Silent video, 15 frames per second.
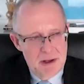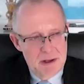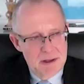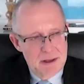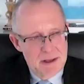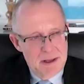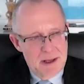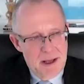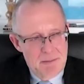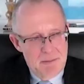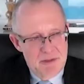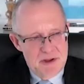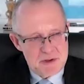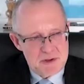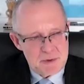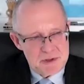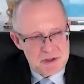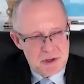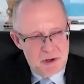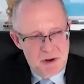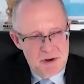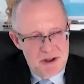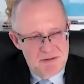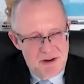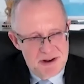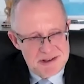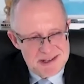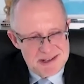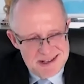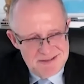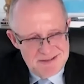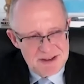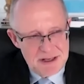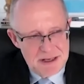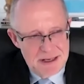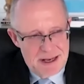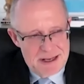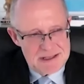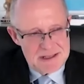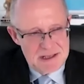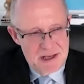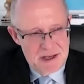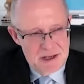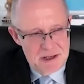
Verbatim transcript: um, this was not only a very significant landslide,